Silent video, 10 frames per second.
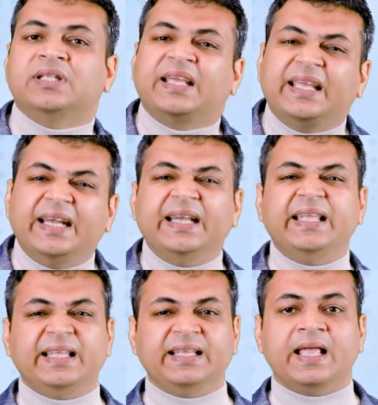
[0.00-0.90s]
the
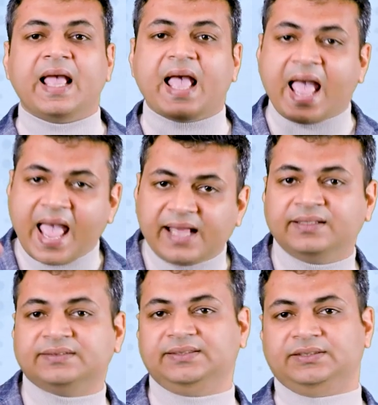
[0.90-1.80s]
kidney
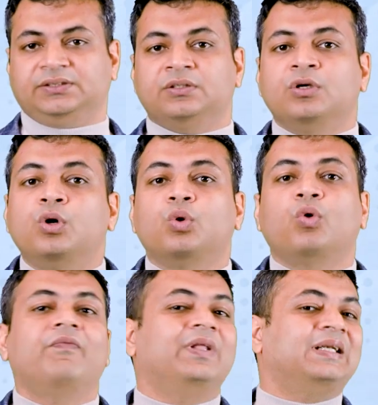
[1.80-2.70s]
and the cyst
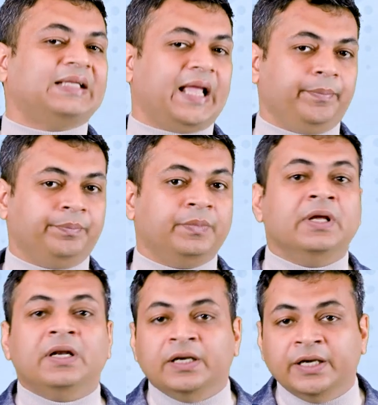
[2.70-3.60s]
grow with time,
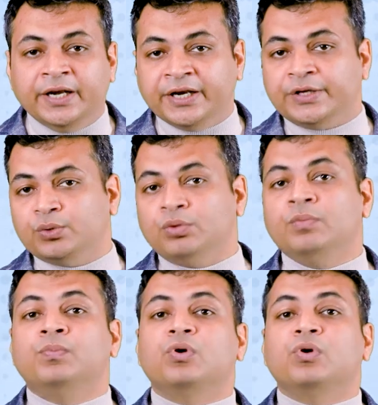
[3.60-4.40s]
leading to